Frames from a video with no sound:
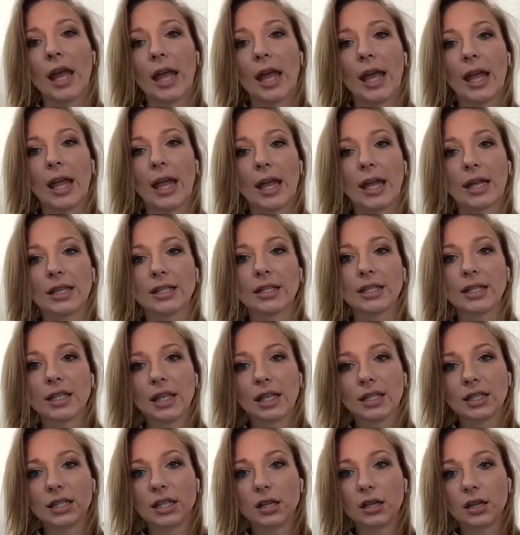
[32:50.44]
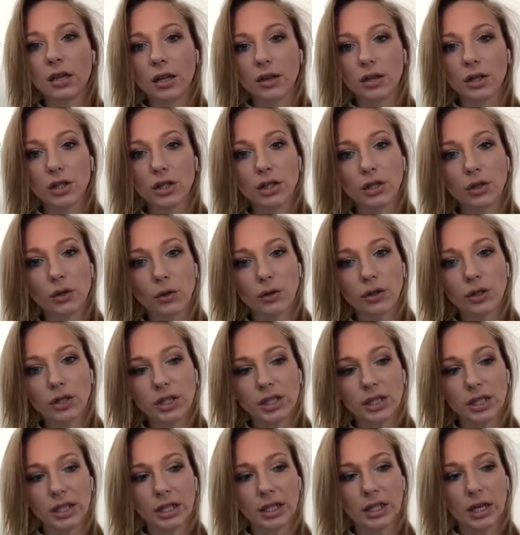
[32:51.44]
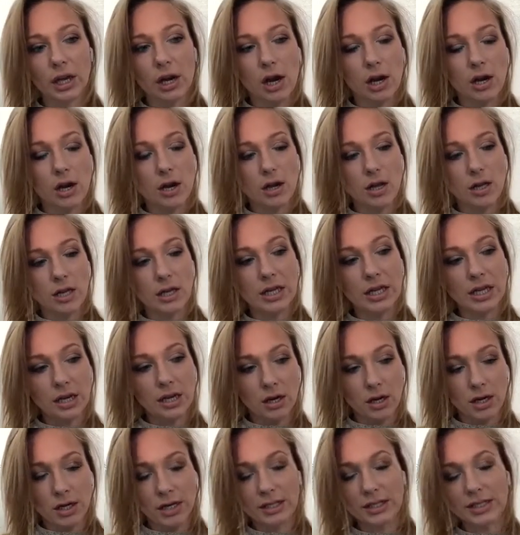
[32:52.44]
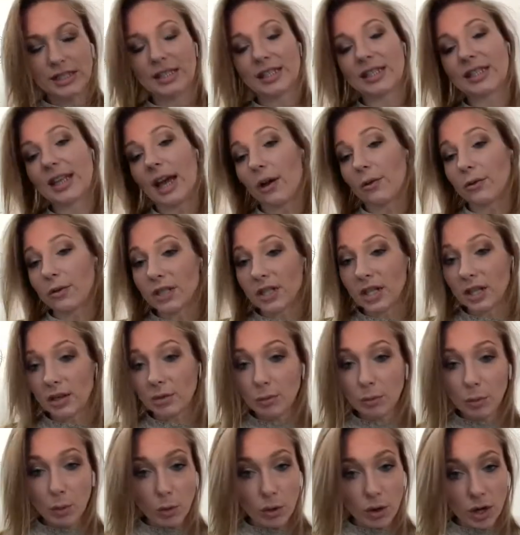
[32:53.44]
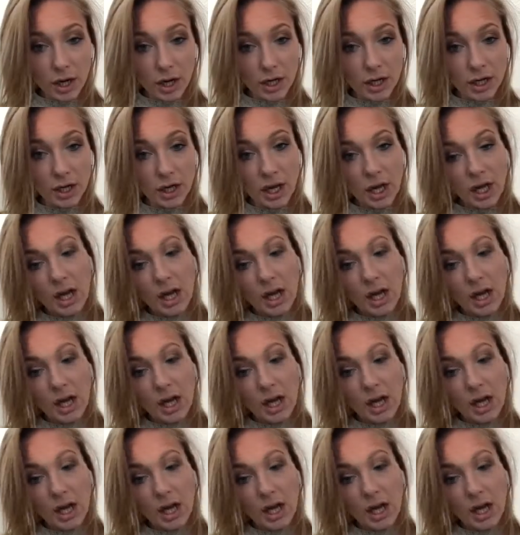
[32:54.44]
it's another shoulder to lean on. It's a sounding board.